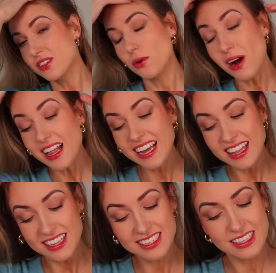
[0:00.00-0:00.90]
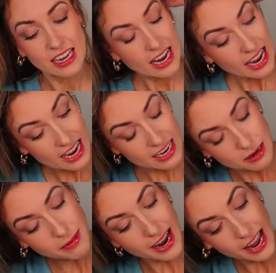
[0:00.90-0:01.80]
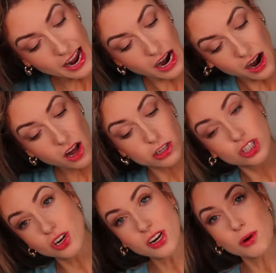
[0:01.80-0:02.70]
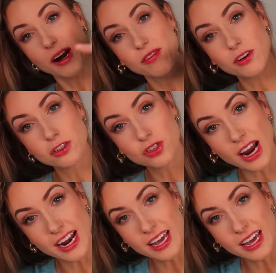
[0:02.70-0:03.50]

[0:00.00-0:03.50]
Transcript: So while I get this into my hair, I'll show you when I first tried